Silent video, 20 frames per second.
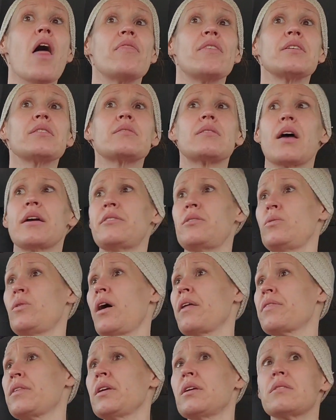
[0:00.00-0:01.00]
This, I do
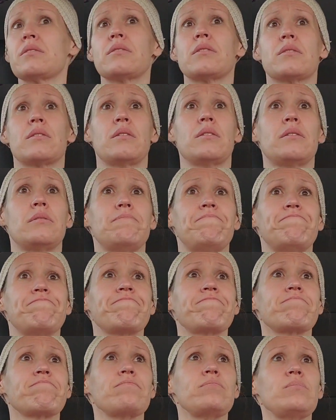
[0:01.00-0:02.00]
not think is the turn.
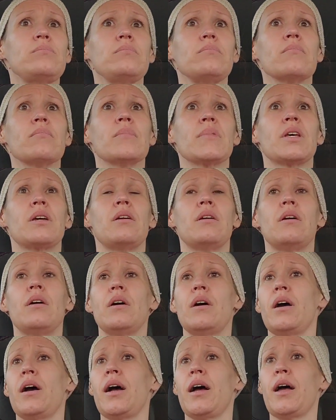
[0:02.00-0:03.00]

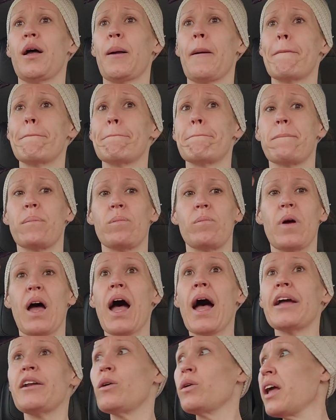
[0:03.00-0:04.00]
Um,
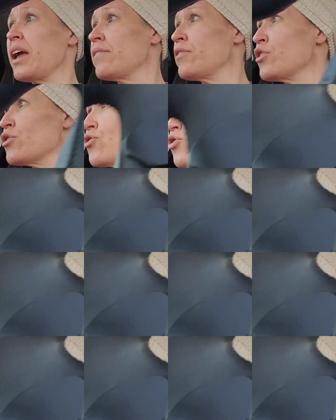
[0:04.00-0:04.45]
I don't ever